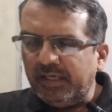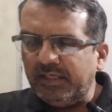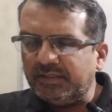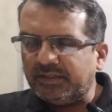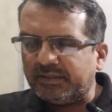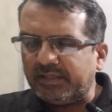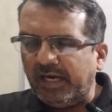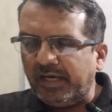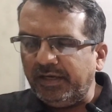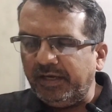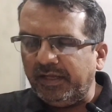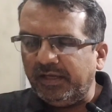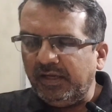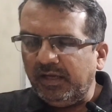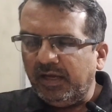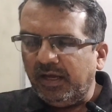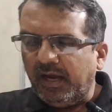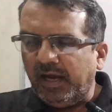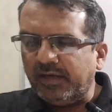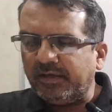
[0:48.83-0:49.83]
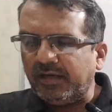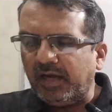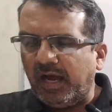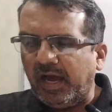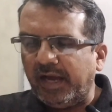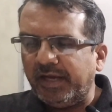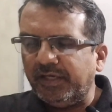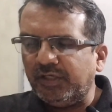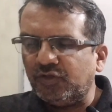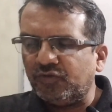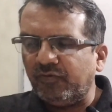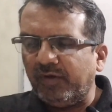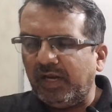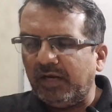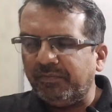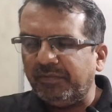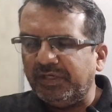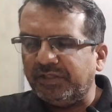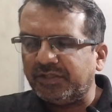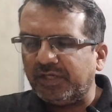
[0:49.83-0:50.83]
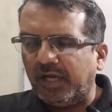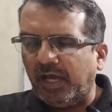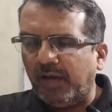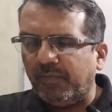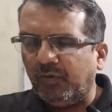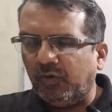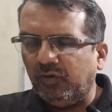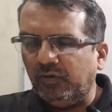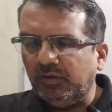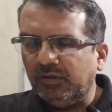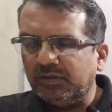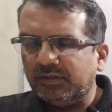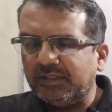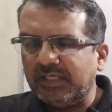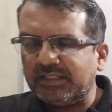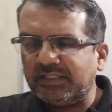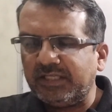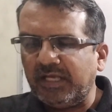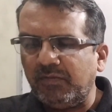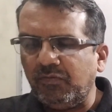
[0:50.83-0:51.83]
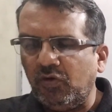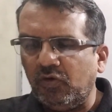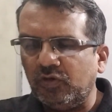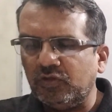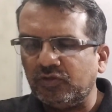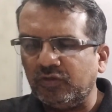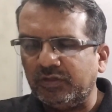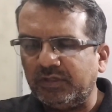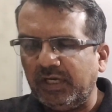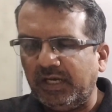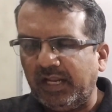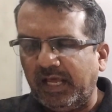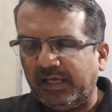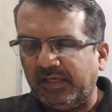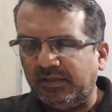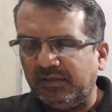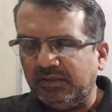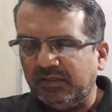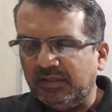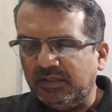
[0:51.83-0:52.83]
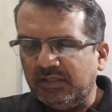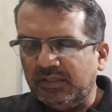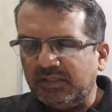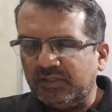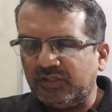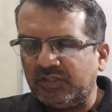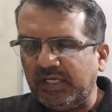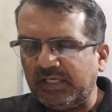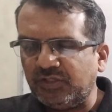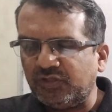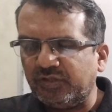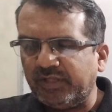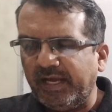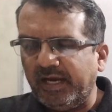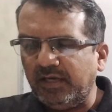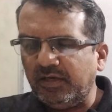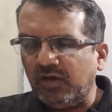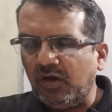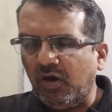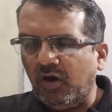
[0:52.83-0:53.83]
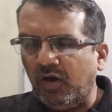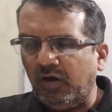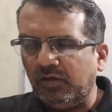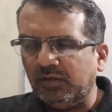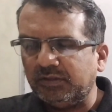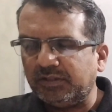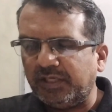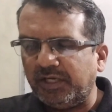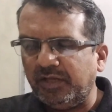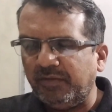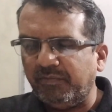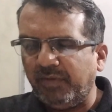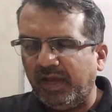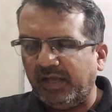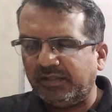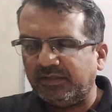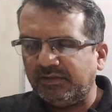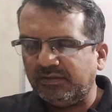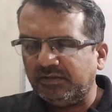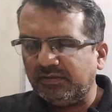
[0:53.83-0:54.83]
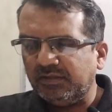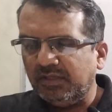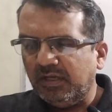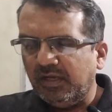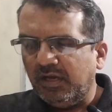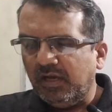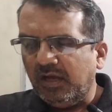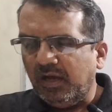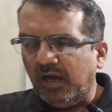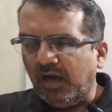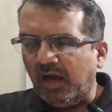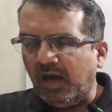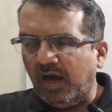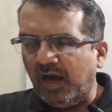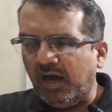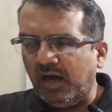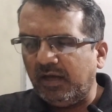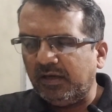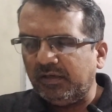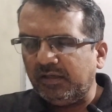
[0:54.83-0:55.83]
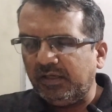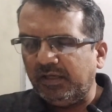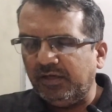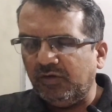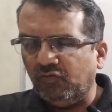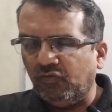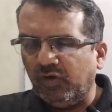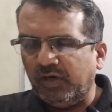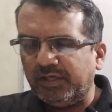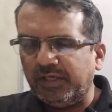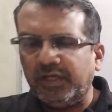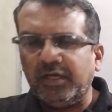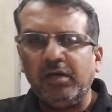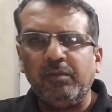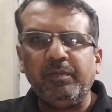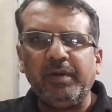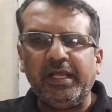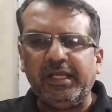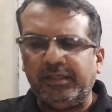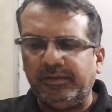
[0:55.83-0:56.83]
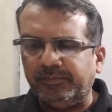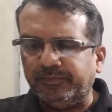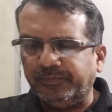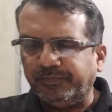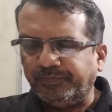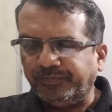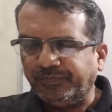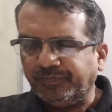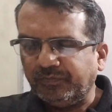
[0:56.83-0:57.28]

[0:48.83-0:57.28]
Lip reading: is standing at a height 12 meter above the same horizontal line, such that all three men are in a vertical plane.